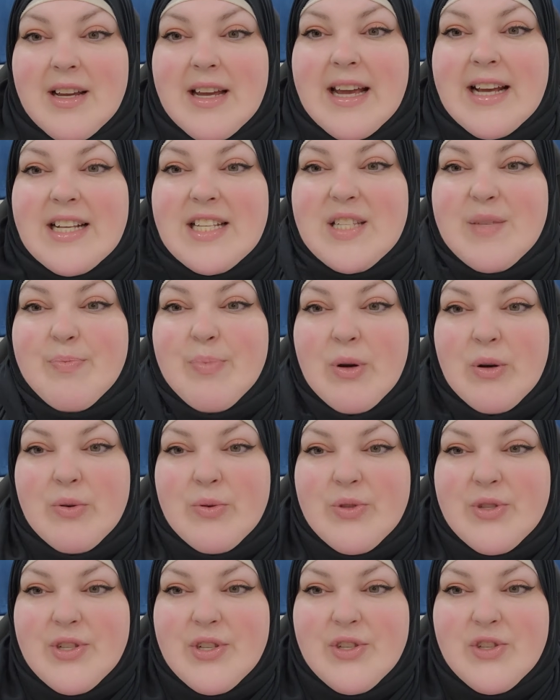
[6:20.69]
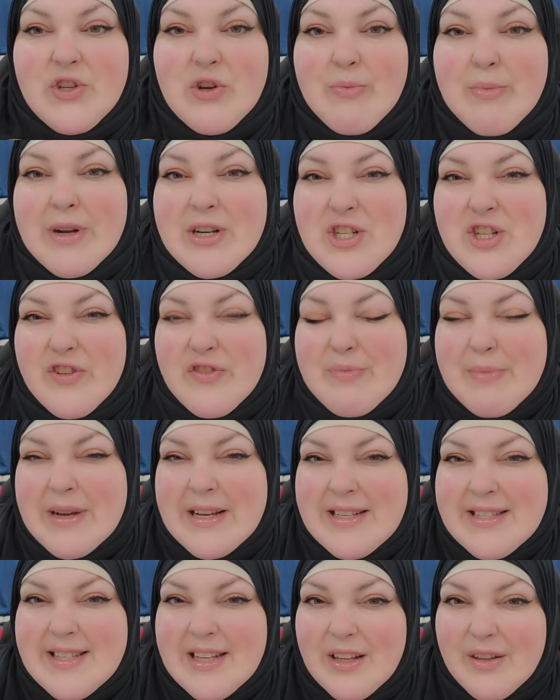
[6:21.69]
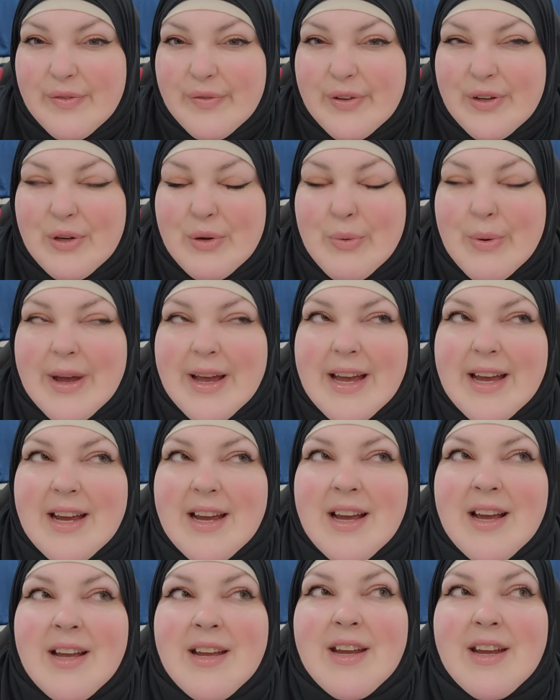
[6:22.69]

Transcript: exposed so much of myself in a way.